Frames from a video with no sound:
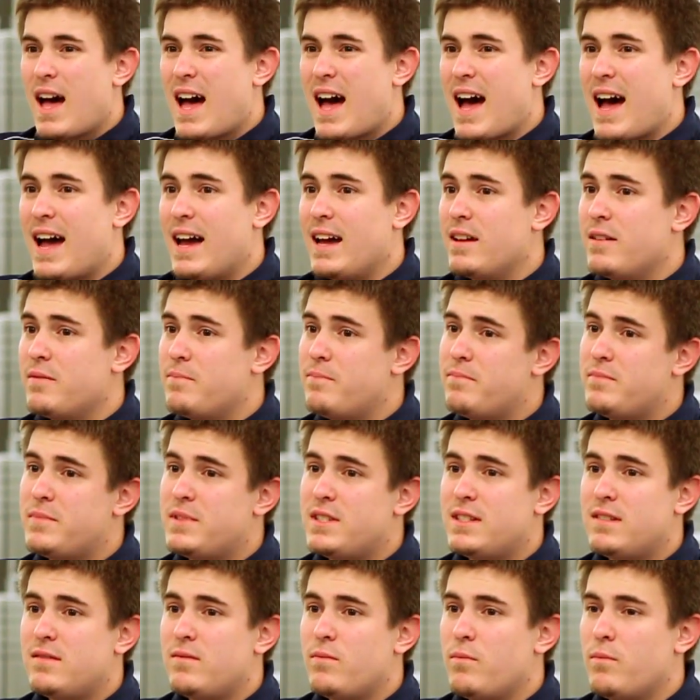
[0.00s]
I'm
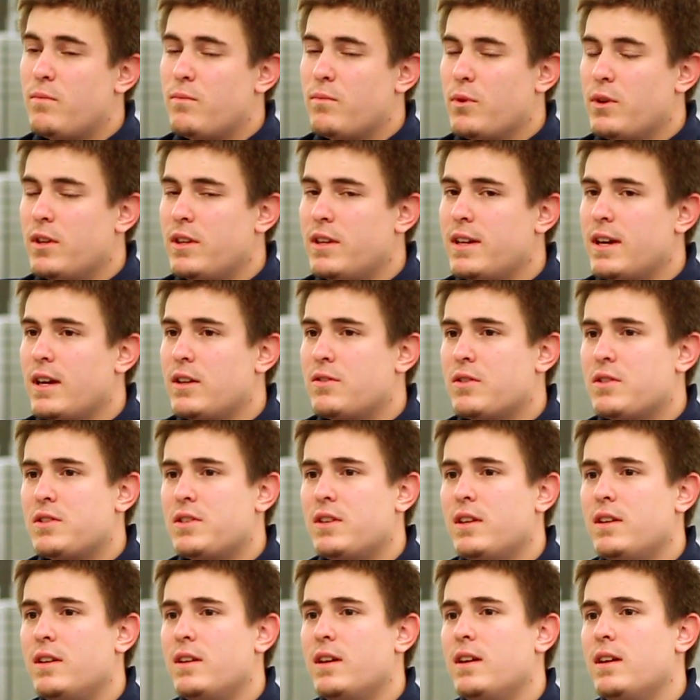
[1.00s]
really
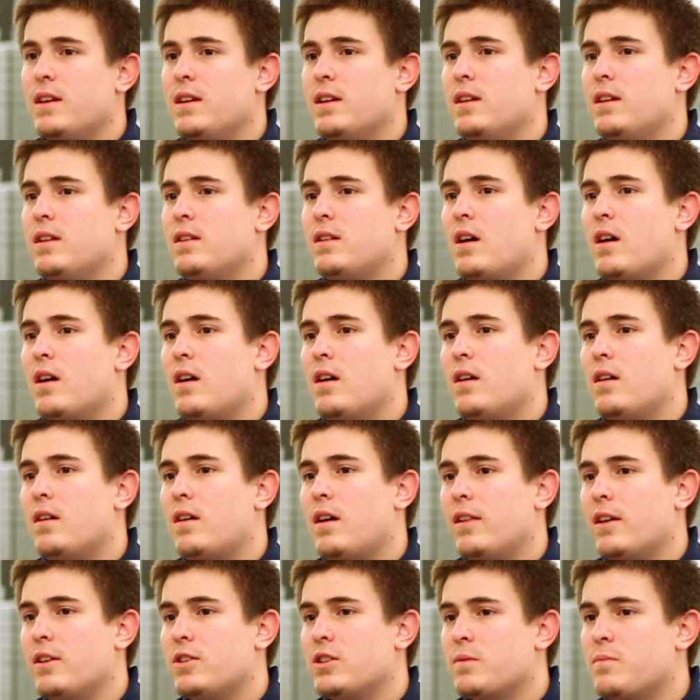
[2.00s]
interested in
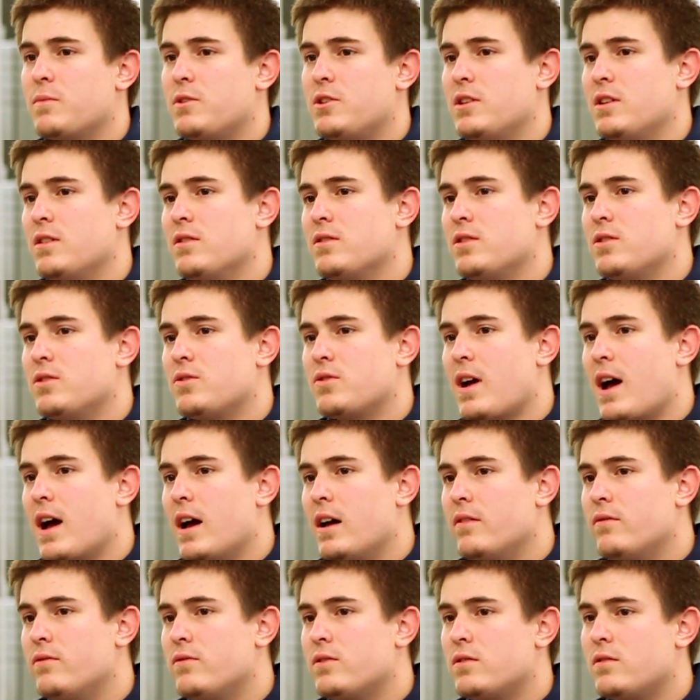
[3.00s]
electric machines and
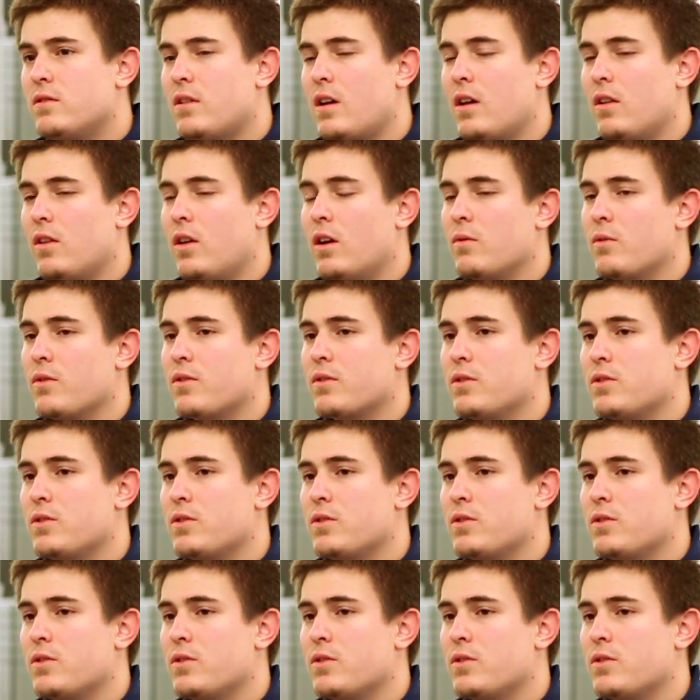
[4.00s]
drives, along with